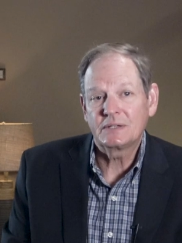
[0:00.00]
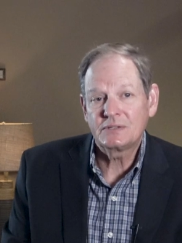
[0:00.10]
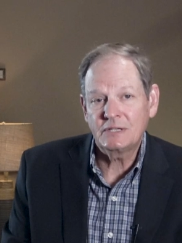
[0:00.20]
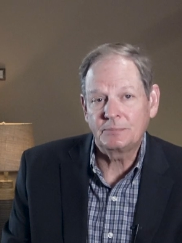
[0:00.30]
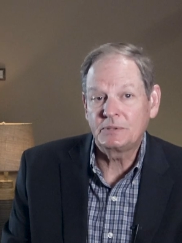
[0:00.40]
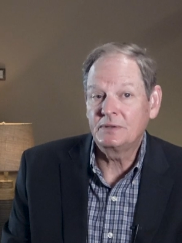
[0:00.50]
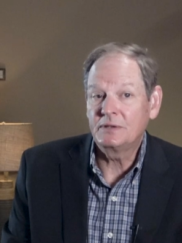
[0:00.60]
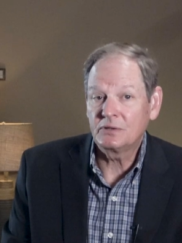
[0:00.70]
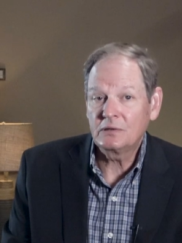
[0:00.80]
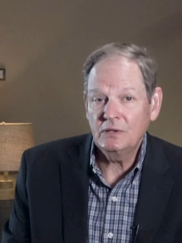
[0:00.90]
accepted
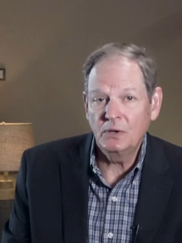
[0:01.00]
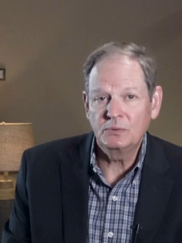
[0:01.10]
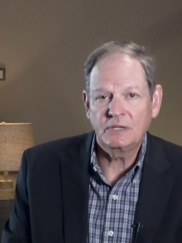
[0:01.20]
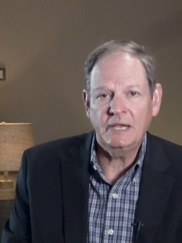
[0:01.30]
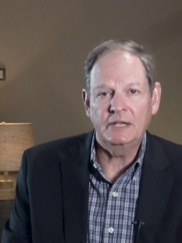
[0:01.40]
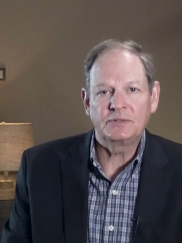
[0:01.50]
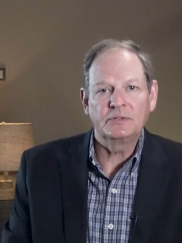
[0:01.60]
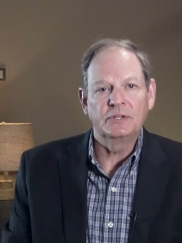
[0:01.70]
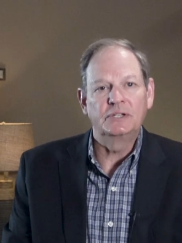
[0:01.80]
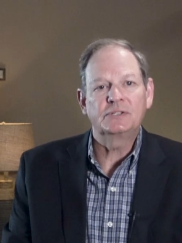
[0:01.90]
this loan
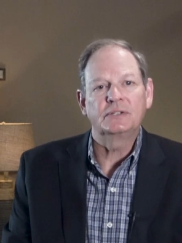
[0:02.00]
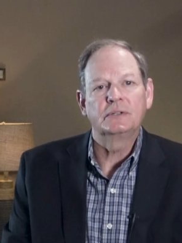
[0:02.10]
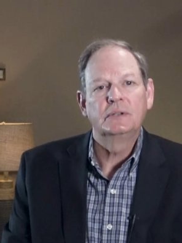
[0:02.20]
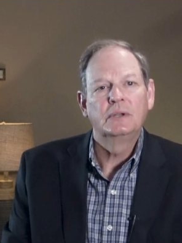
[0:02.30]
cancellation.